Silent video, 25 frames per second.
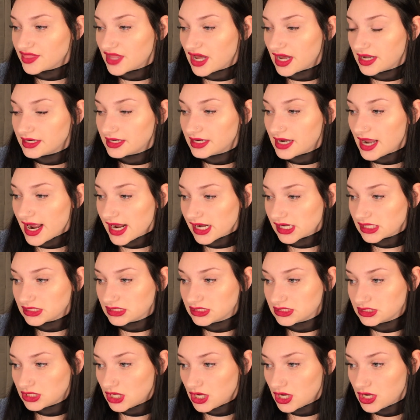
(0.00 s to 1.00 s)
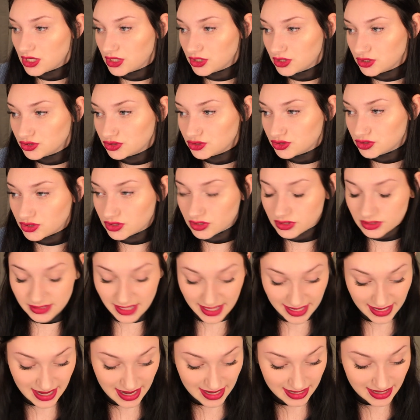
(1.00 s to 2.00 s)
The next
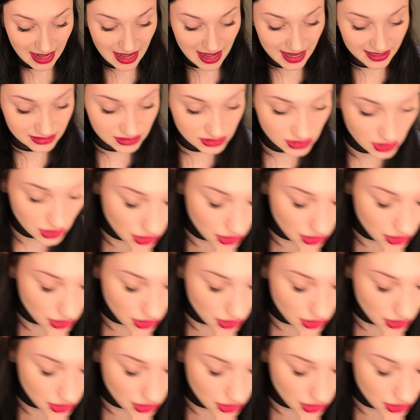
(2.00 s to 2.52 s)
thing I got